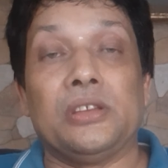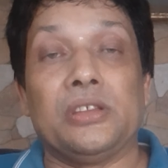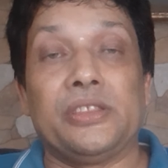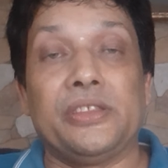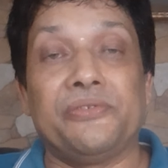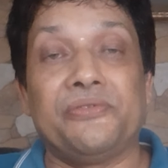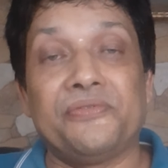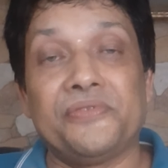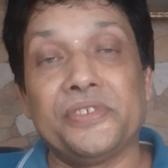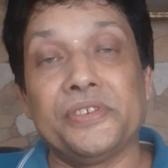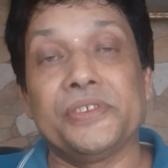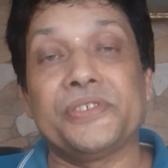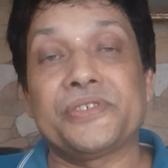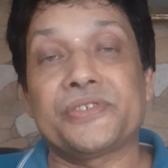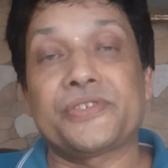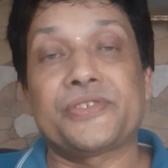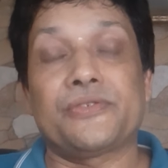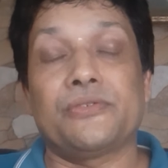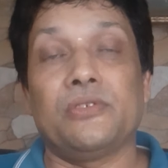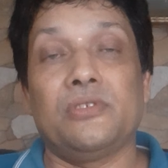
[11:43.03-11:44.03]
The
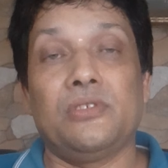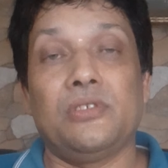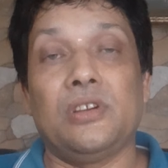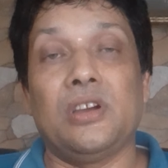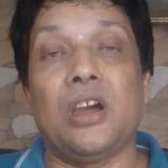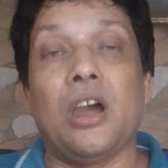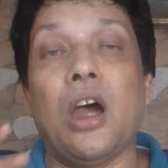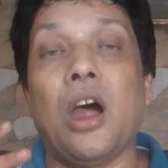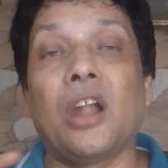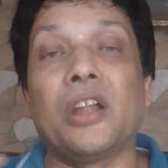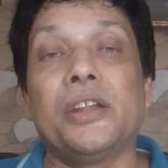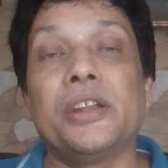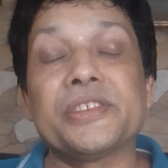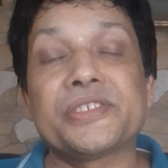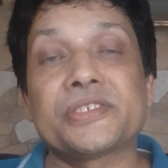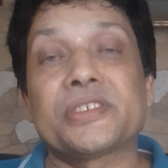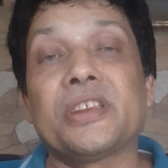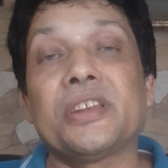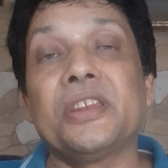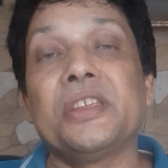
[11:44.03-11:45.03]
first
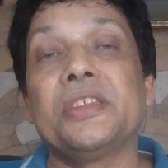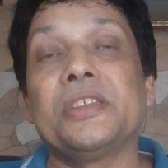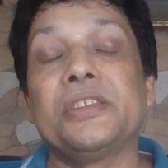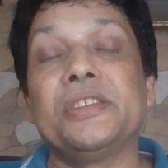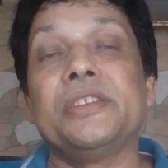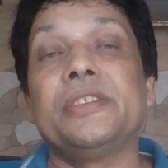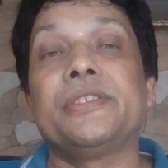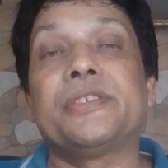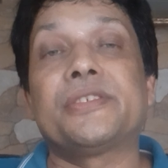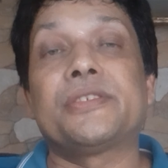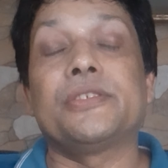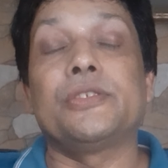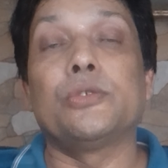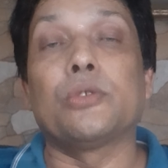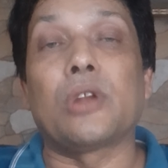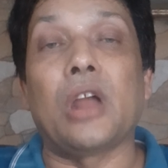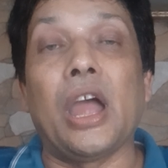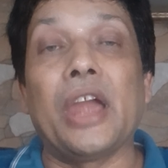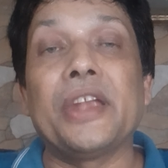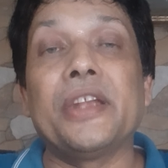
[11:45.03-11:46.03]
understanding it,
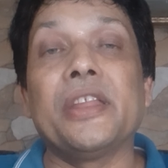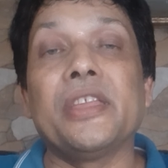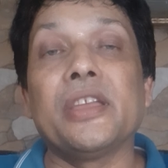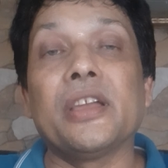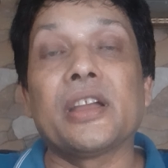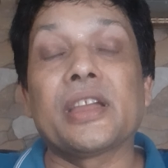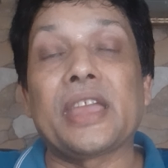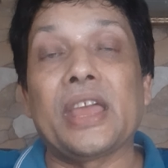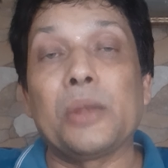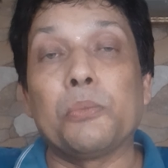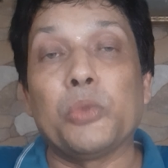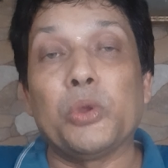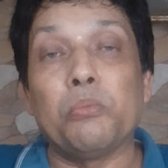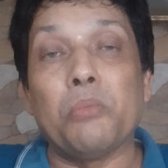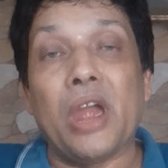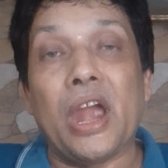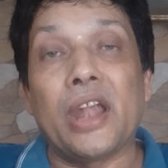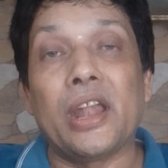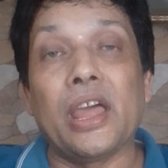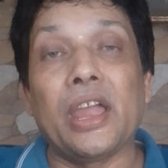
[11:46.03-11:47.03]
your idea can be
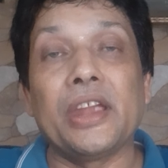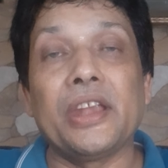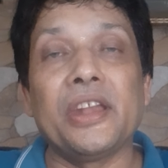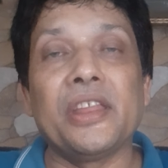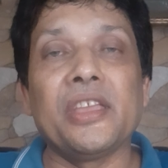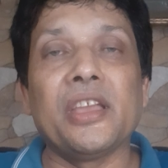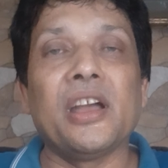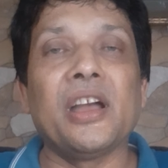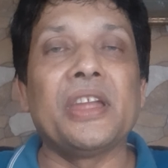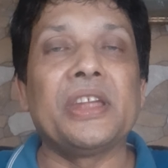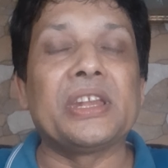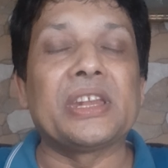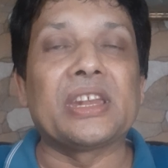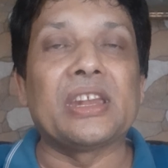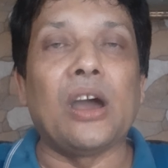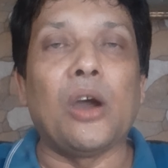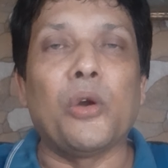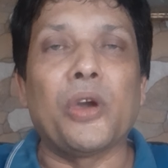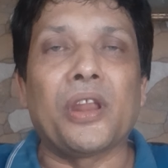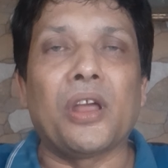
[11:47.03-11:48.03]
bad idea,
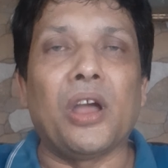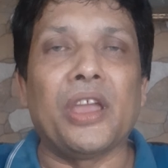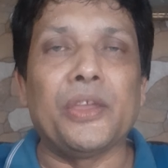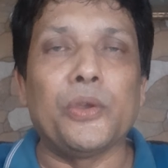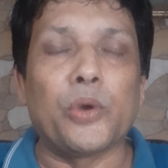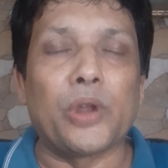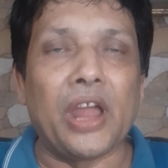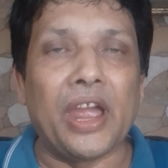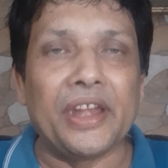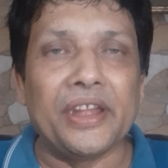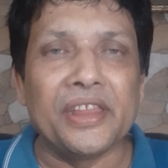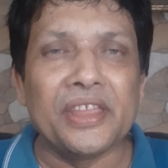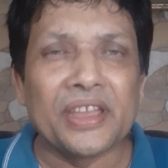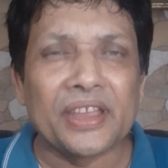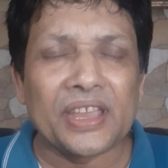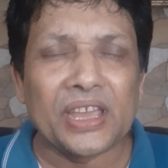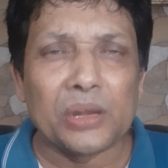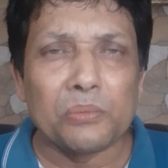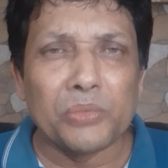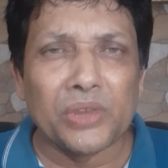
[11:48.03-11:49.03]
your idea
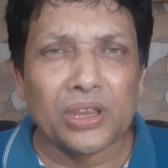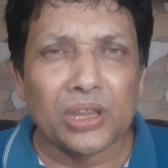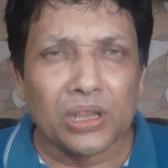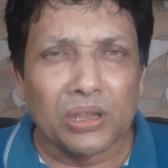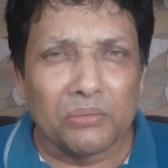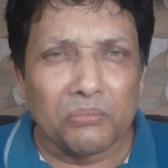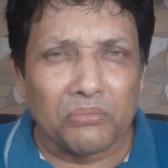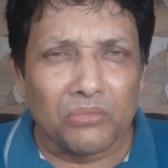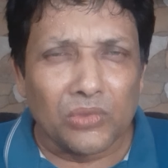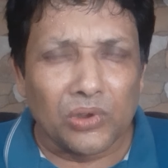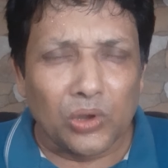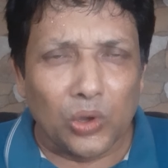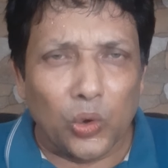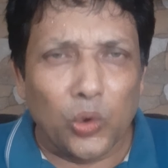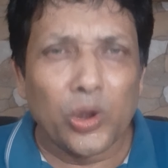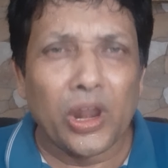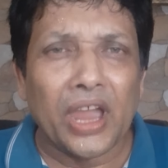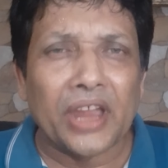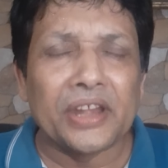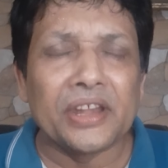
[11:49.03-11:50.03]
can be
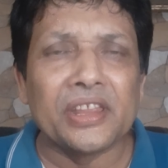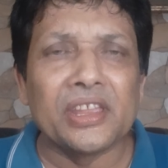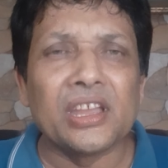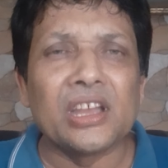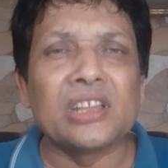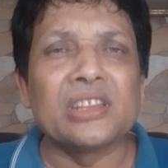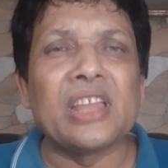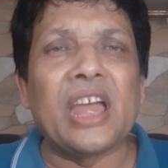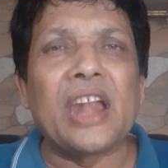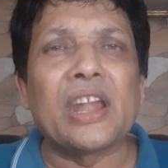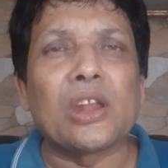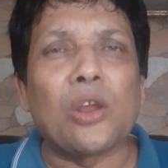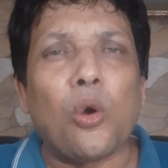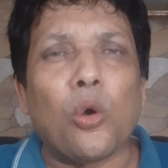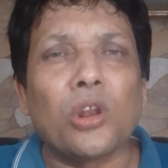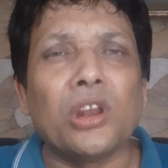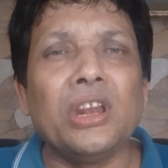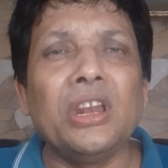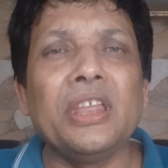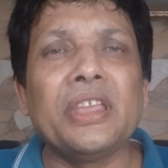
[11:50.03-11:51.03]
good idea. That
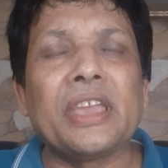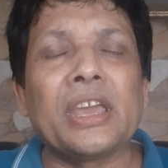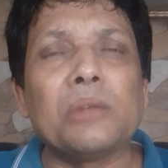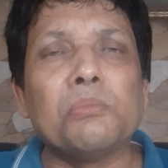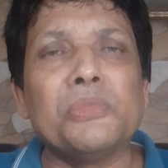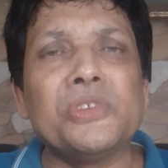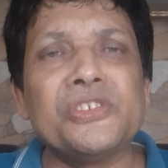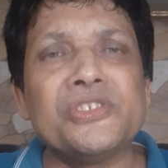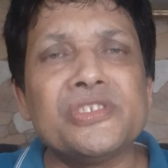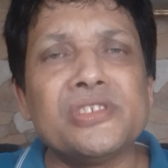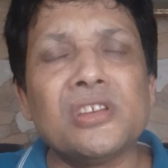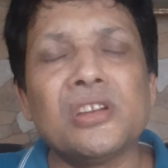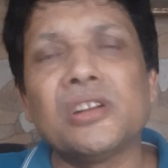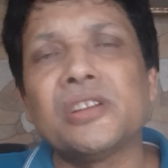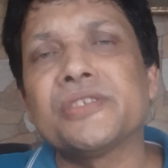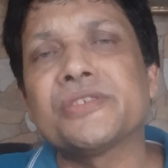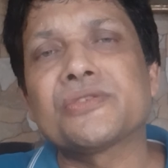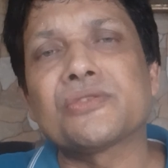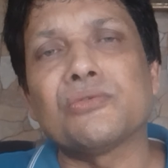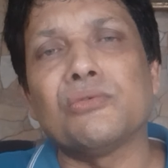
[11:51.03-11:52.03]
only can be
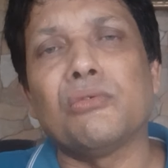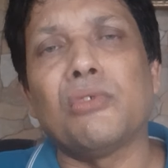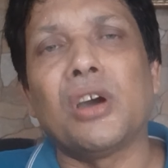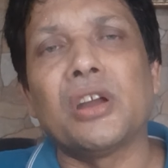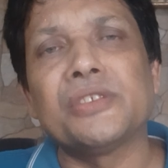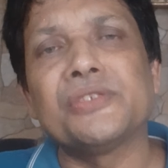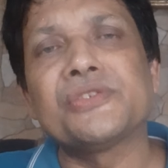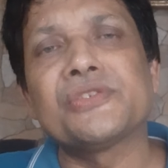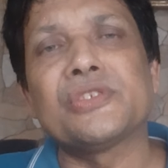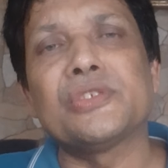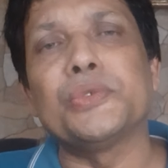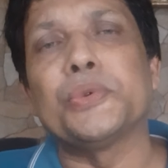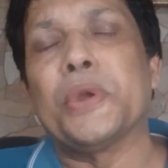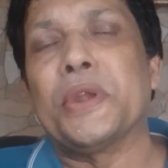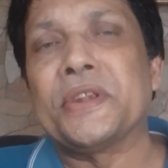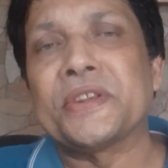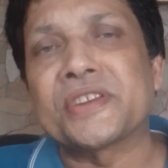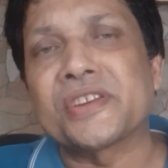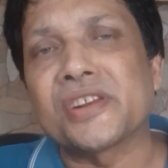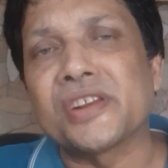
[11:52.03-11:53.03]
judged once you
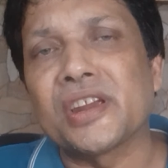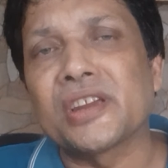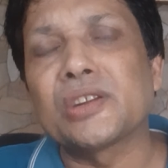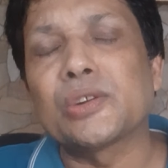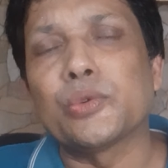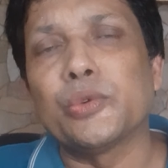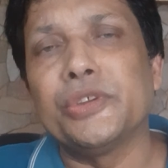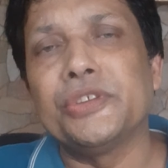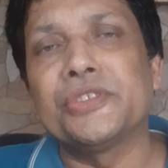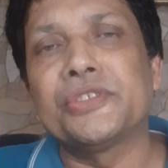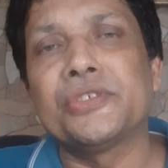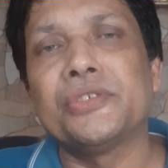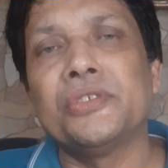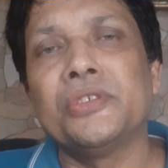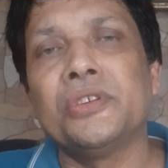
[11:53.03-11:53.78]
interact with